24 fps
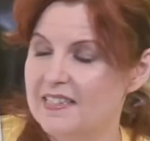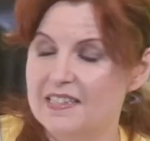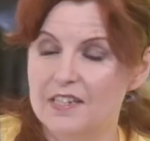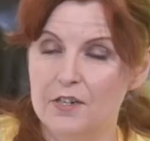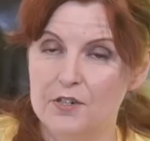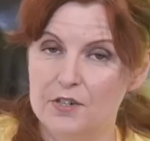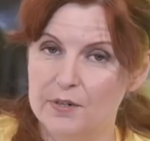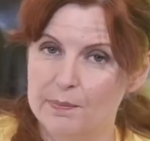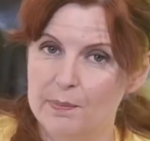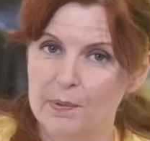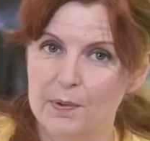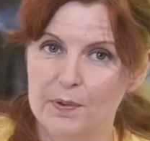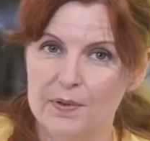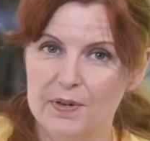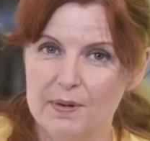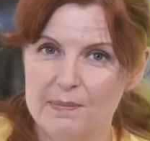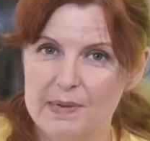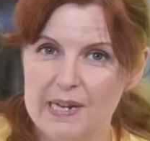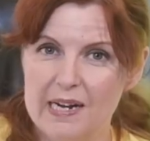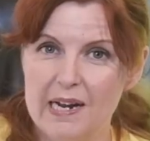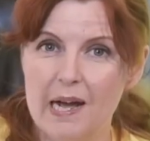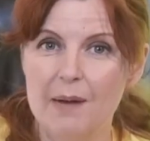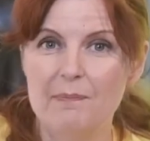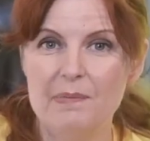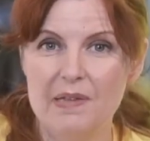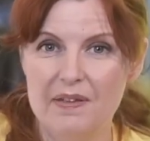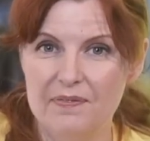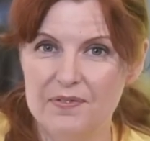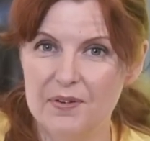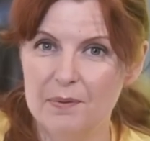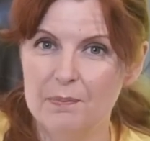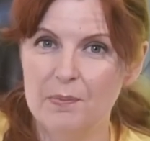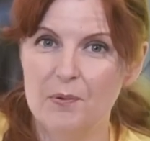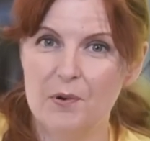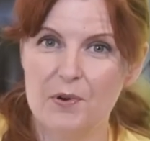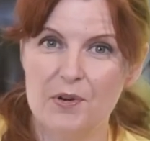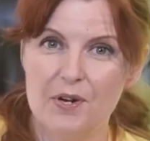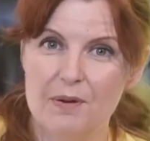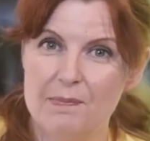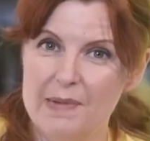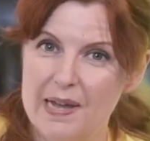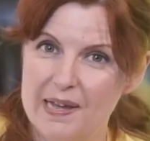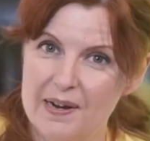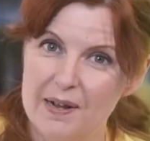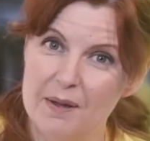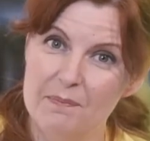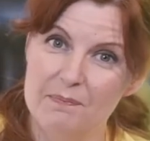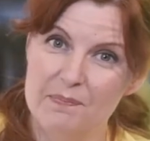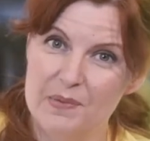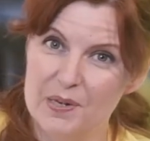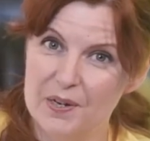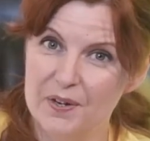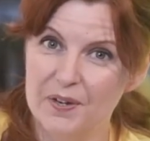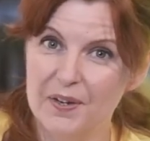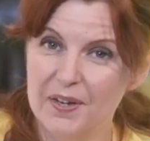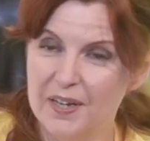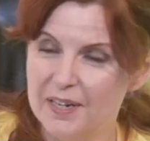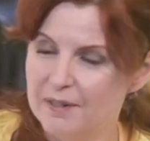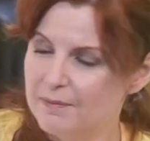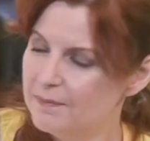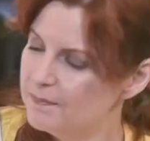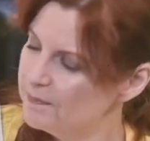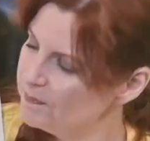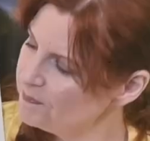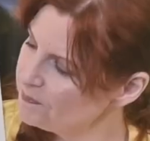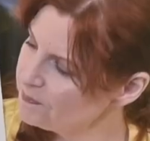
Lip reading: Did your border meet up? If your border met up, you're good.